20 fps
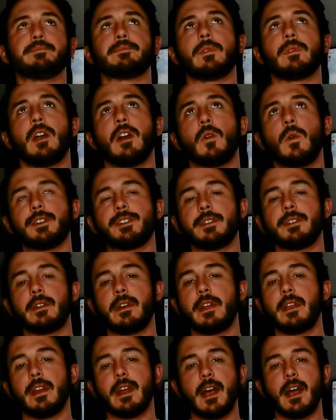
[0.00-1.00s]
a question that I
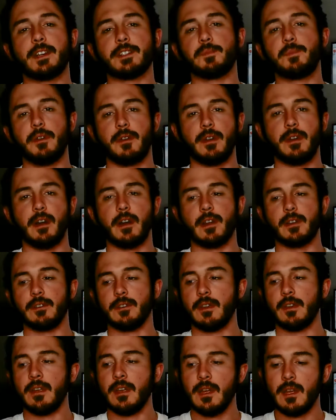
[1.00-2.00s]
get asked
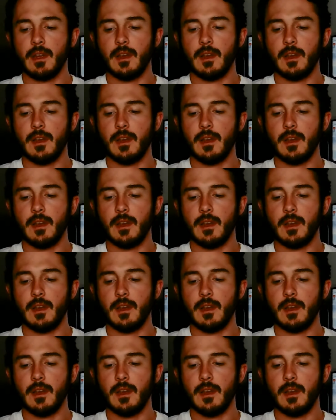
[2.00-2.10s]
periodically,